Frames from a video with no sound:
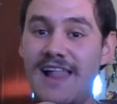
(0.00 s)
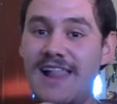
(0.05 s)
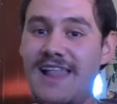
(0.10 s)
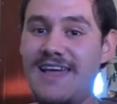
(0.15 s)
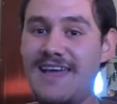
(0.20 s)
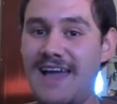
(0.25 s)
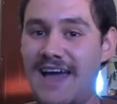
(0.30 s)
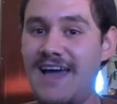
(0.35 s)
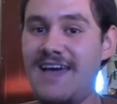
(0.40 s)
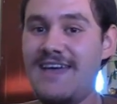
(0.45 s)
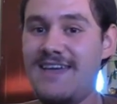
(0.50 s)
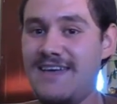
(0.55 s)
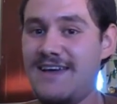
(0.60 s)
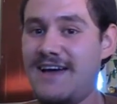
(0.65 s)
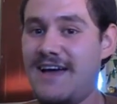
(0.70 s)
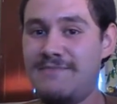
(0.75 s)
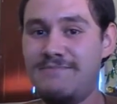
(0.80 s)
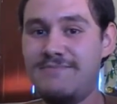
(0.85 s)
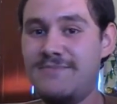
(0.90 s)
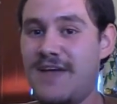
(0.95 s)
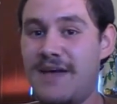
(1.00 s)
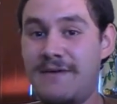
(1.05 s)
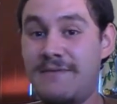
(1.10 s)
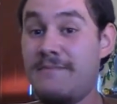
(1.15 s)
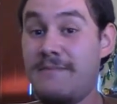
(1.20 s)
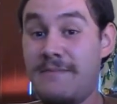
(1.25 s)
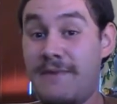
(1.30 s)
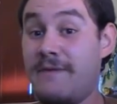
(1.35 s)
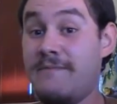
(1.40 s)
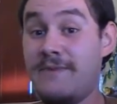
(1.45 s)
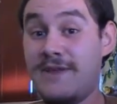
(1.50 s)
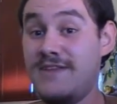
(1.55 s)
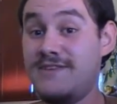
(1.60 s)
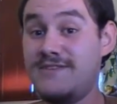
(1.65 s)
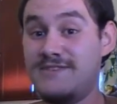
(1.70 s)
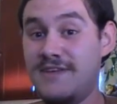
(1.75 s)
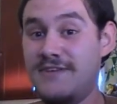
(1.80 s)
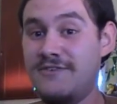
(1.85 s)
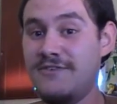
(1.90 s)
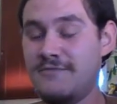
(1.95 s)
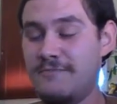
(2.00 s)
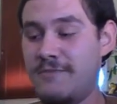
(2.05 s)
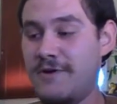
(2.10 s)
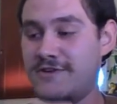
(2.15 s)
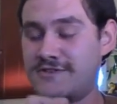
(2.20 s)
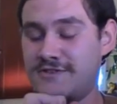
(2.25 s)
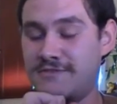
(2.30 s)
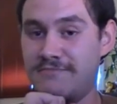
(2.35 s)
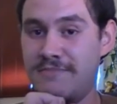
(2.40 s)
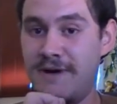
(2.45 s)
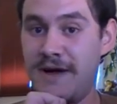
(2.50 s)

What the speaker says: Like I'm a very insecure person,